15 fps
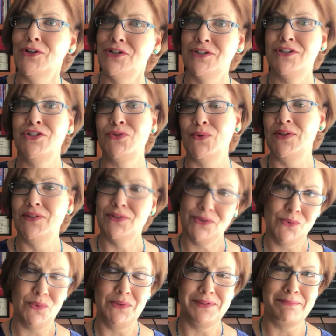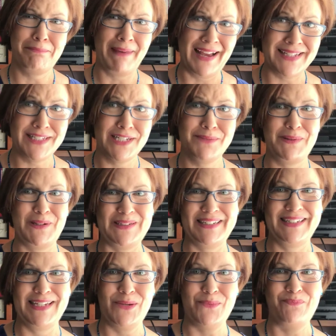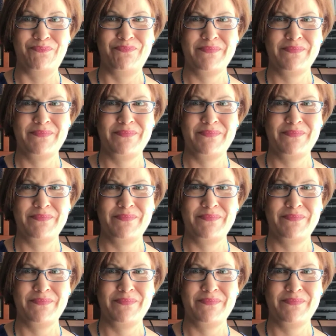to join the school's basketball team.